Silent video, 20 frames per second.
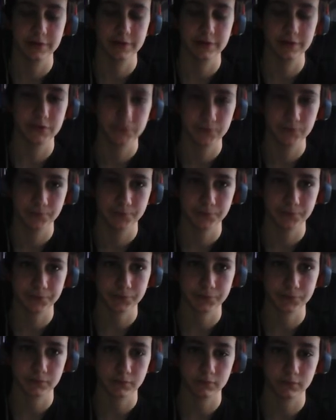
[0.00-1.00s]

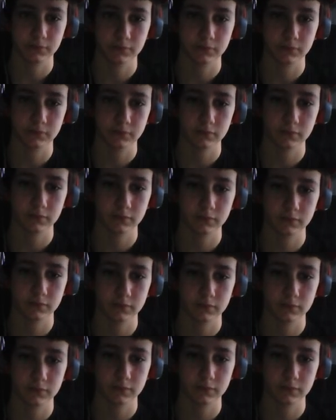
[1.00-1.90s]
Nothing is said.